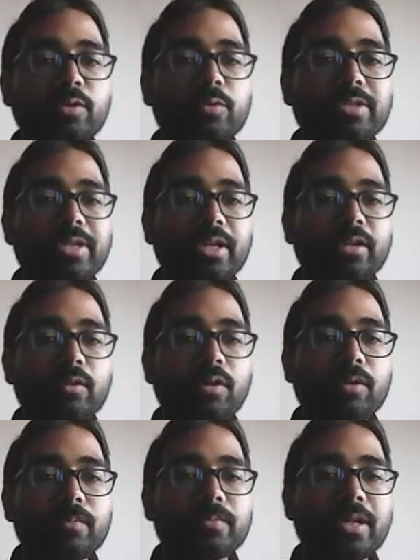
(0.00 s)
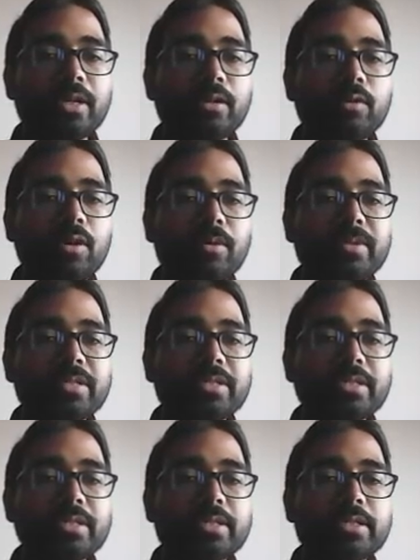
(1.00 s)
into second column. Second column is
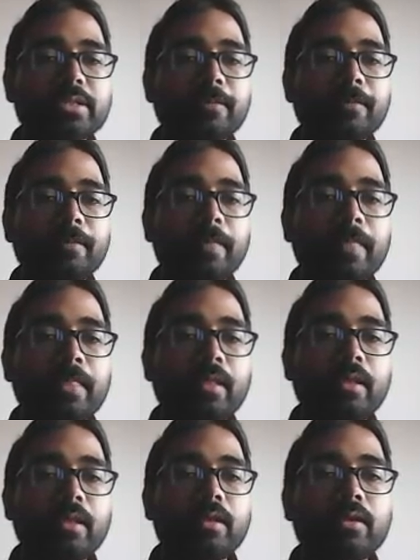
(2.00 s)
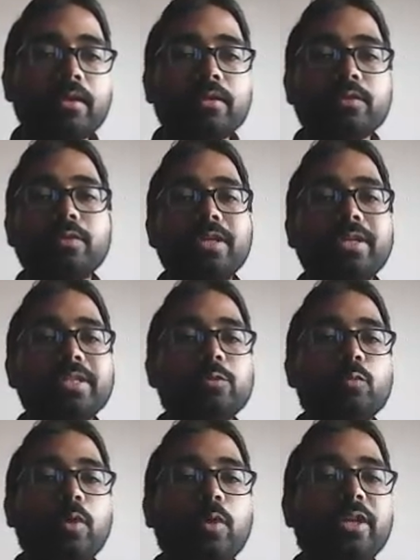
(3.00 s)
this. So that
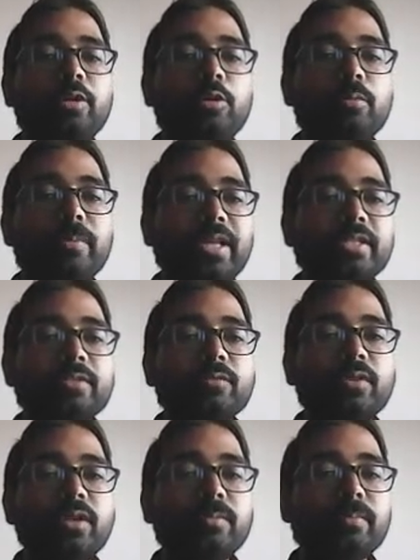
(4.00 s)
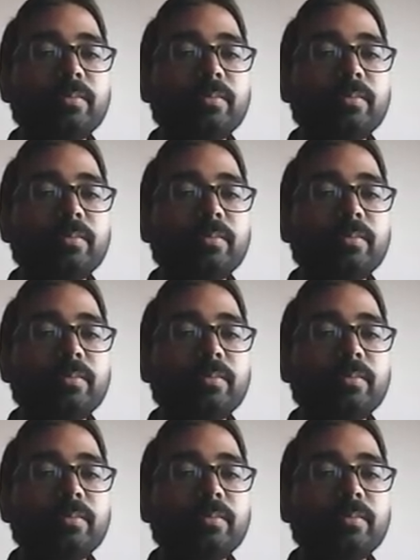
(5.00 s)
is 1 into minus 1,